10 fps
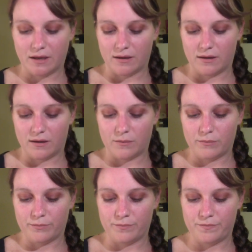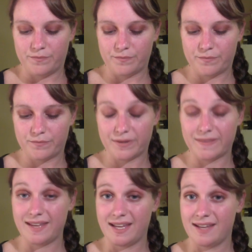But
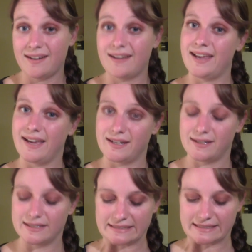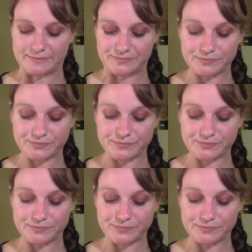then I had an idea.